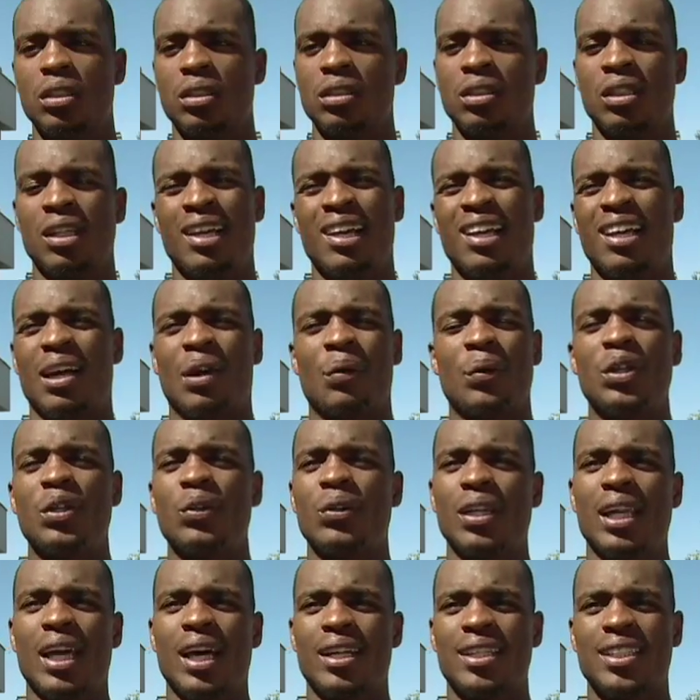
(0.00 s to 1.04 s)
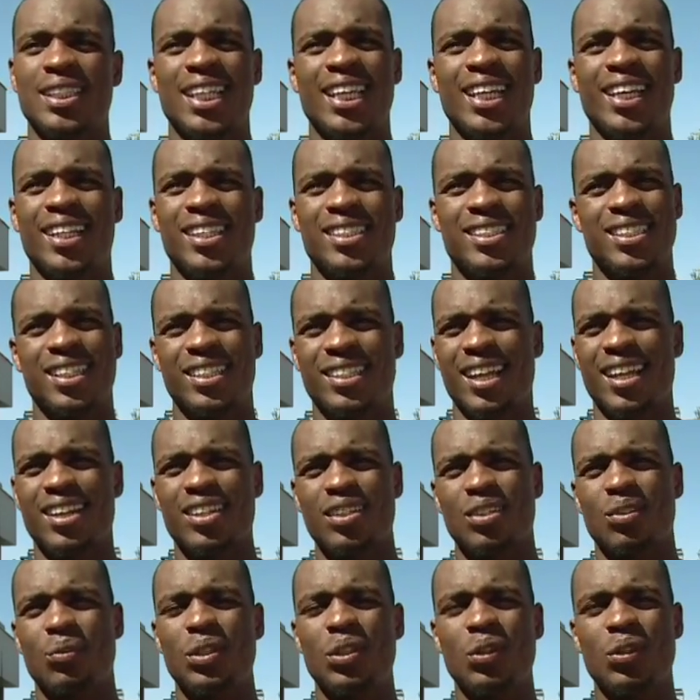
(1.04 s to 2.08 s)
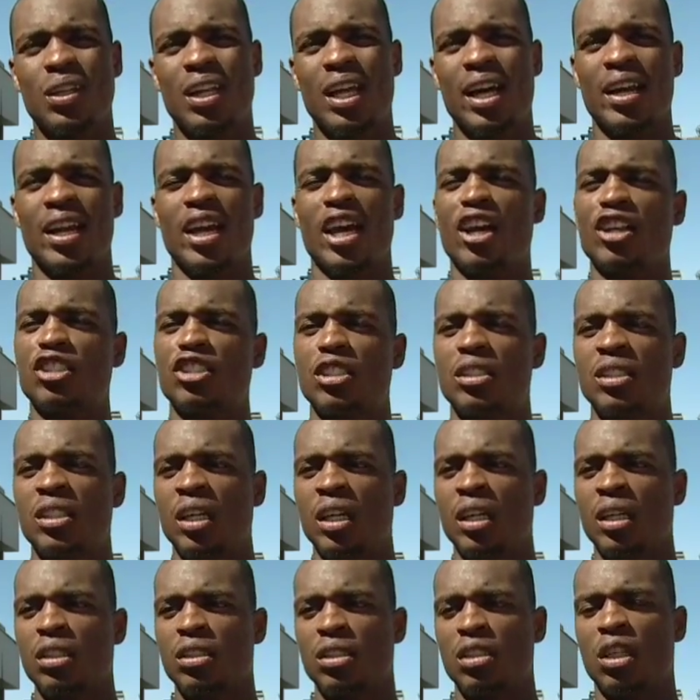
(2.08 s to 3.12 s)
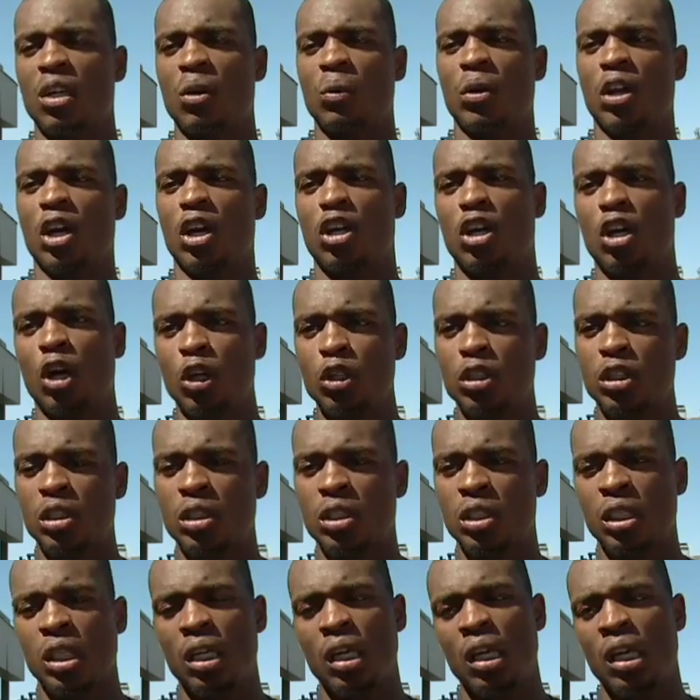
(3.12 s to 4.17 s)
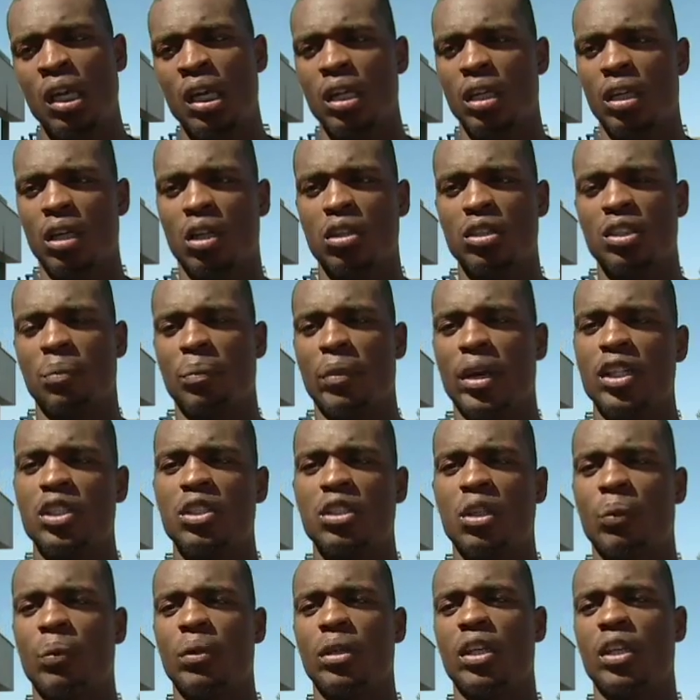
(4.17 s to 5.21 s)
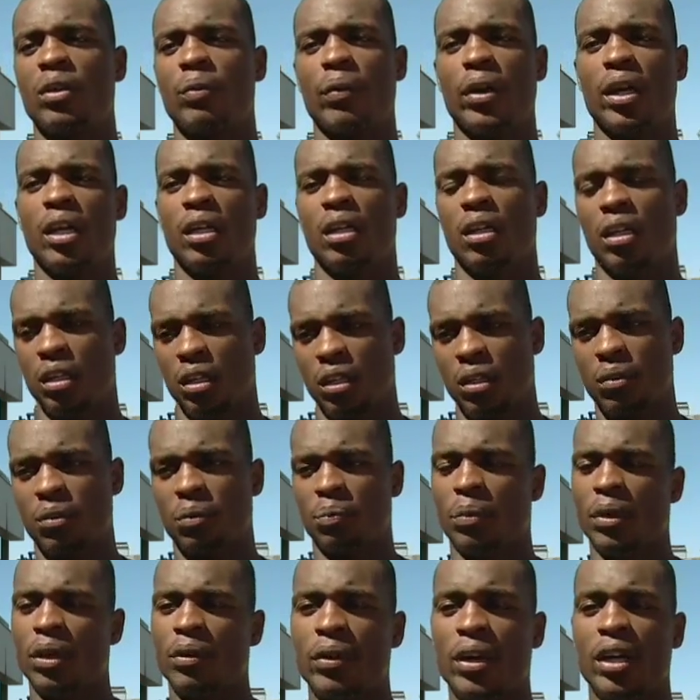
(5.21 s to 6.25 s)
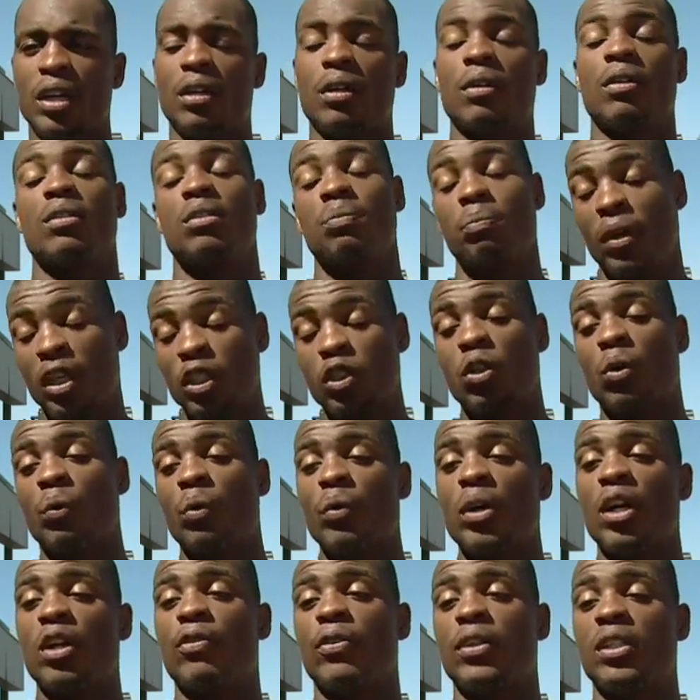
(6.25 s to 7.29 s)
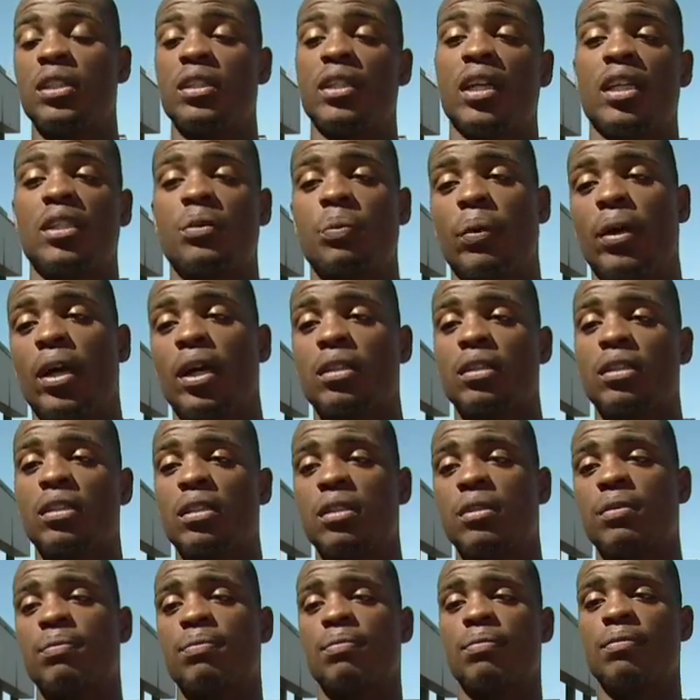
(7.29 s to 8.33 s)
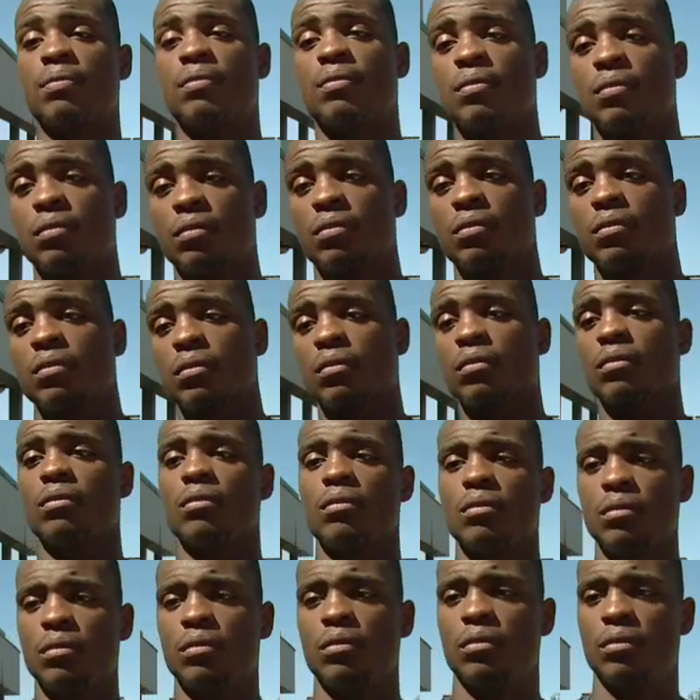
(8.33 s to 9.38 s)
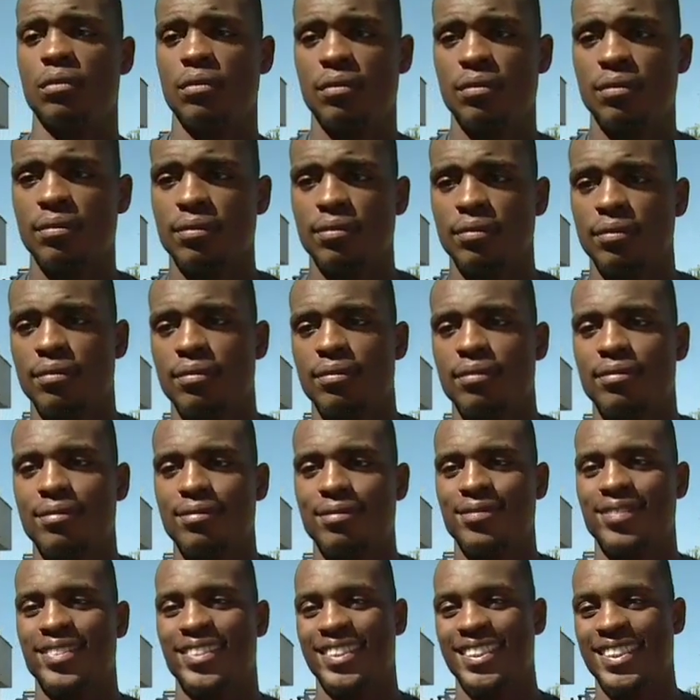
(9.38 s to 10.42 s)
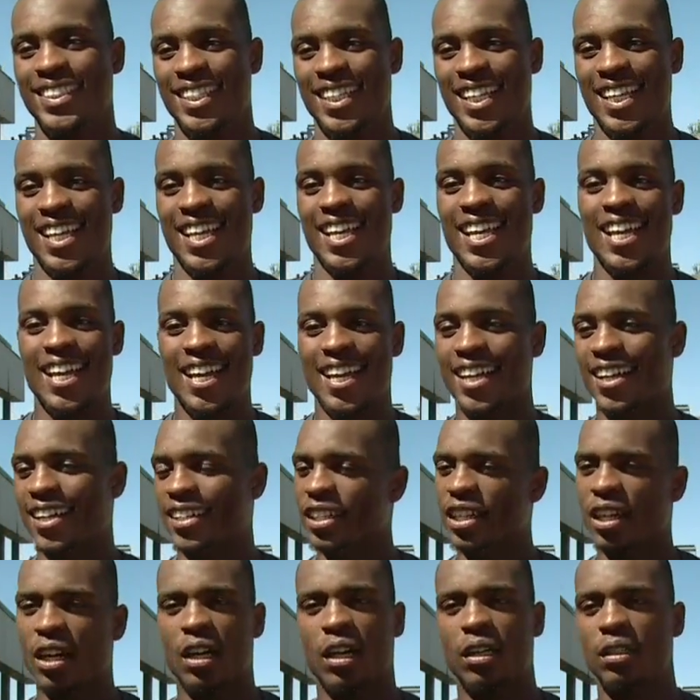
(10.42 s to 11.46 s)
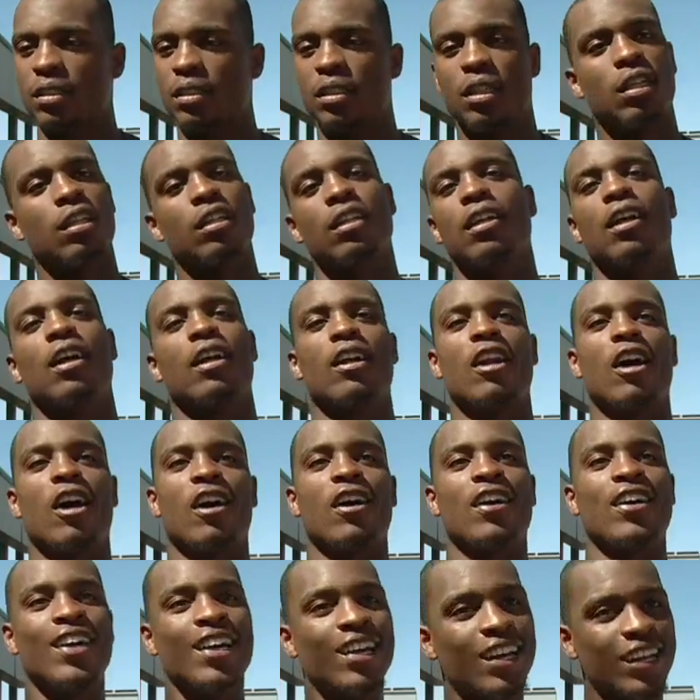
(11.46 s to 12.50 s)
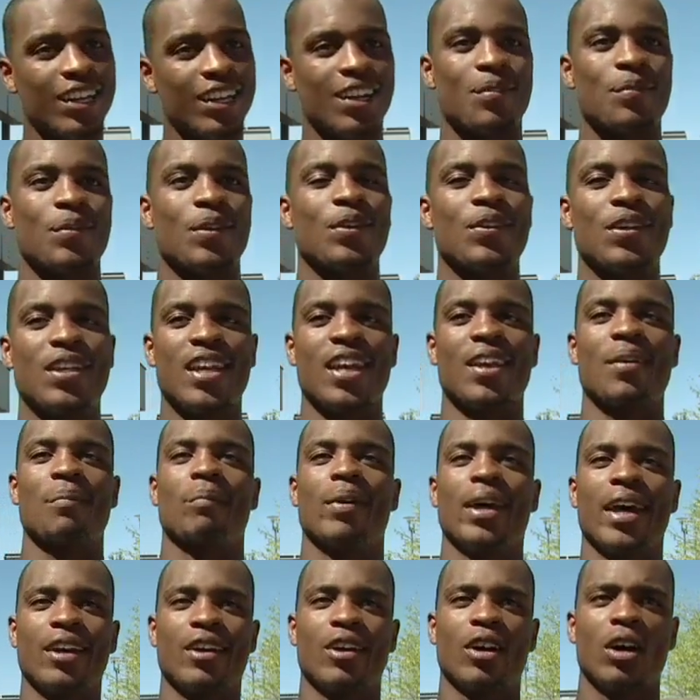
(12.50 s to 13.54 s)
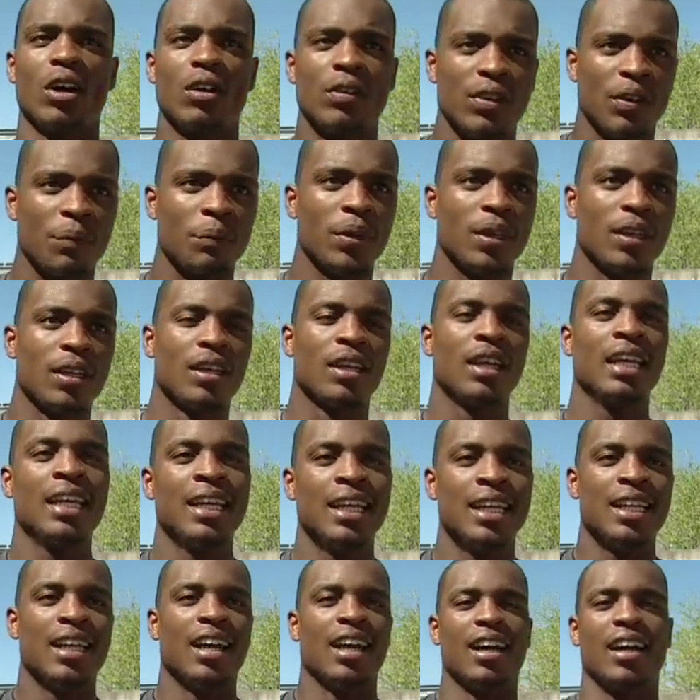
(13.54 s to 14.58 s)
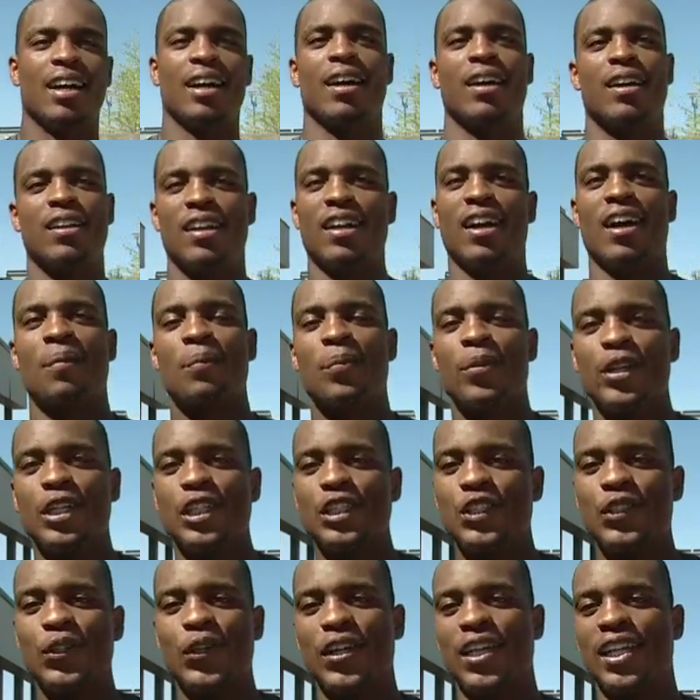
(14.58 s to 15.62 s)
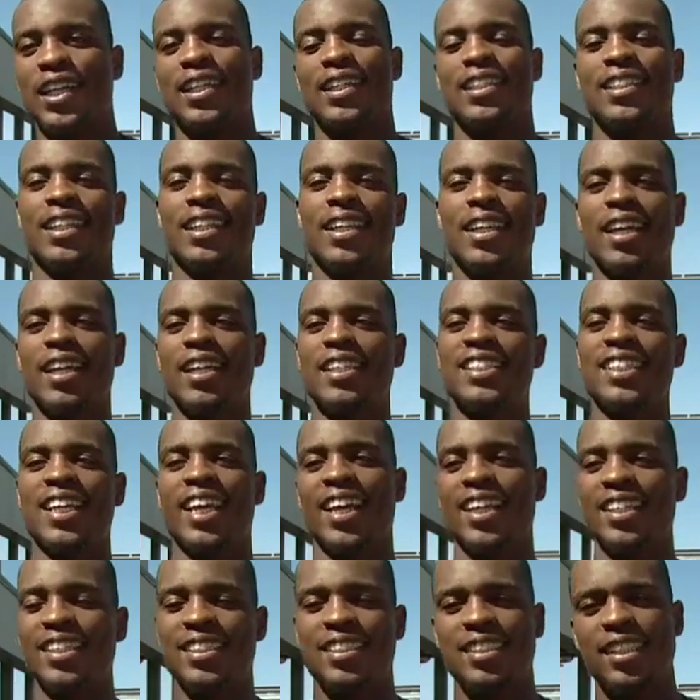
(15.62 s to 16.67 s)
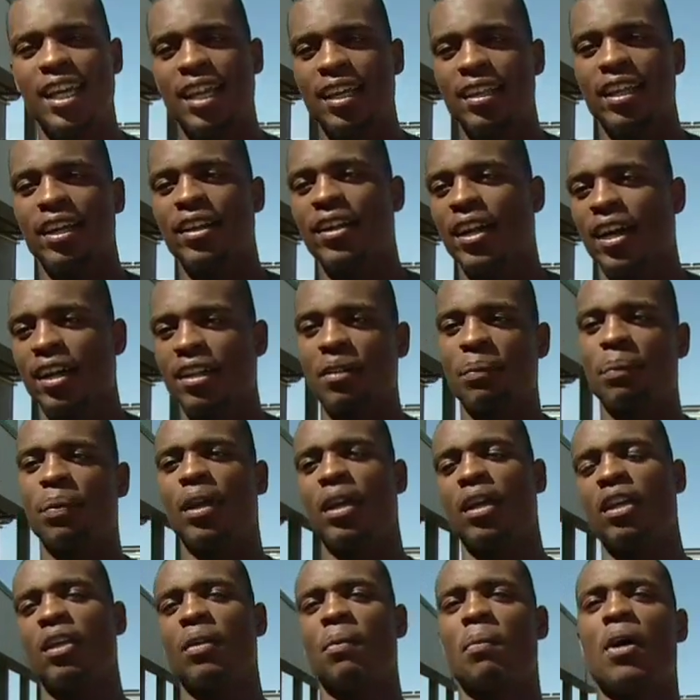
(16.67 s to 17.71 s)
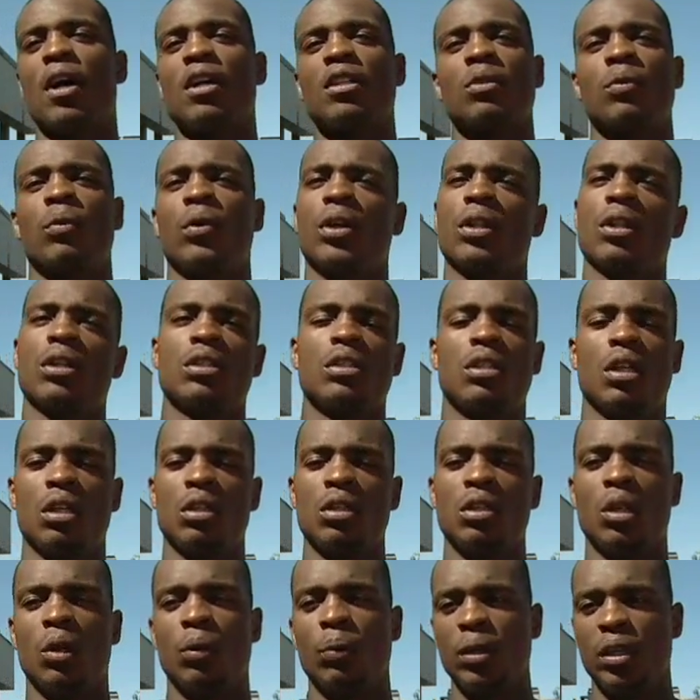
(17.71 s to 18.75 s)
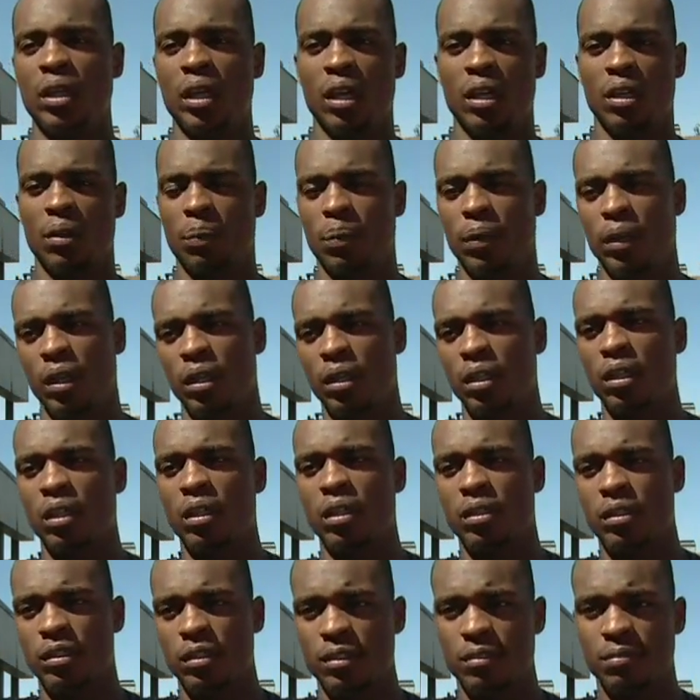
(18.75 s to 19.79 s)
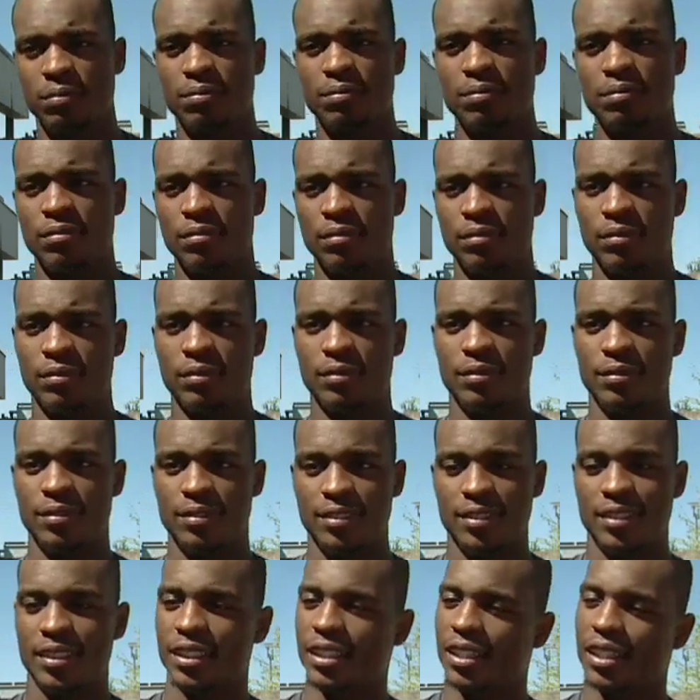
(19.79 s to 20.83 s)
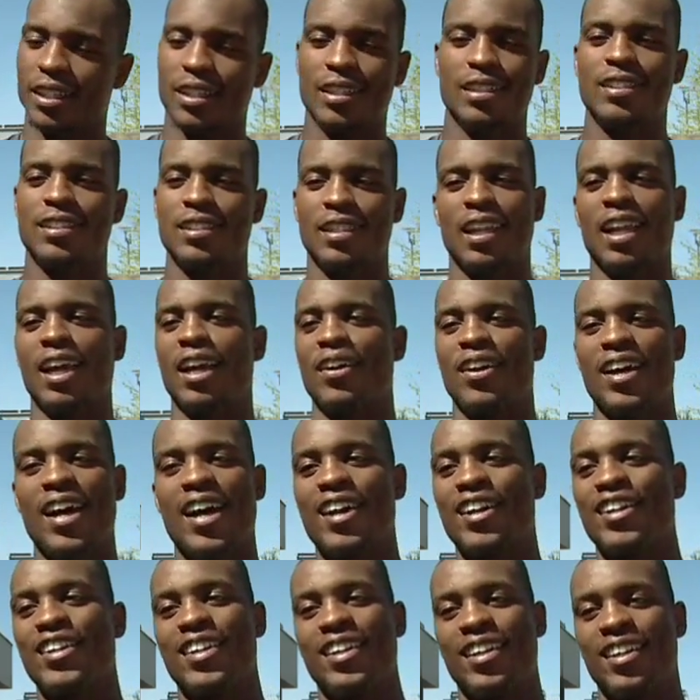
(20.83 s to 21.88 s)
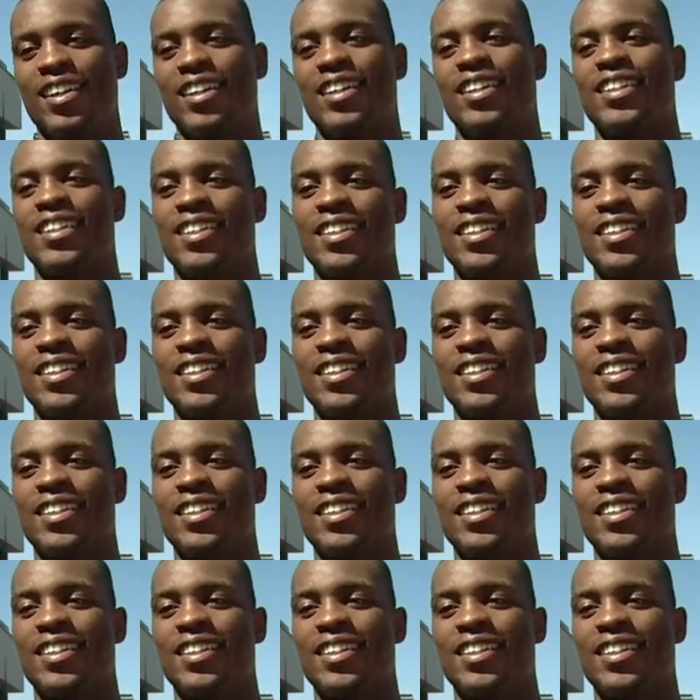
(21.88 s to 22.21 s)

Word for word: And, we do a lot of things. A lot of, we do a lot of extra things, you know, with our coaches, you know, to make sure we get ready to be ready, make sure we're ready for this next practice. You guys back off when it's 95 degrees at all? no, no, no, no. I mean, you can't back off. I mean, uh, I'm pretty sure the, the kids at A State, they're not complaining about the weather, so, you know, we can't complain either. It's hotter, hotter than a lot of It's a lot hotter.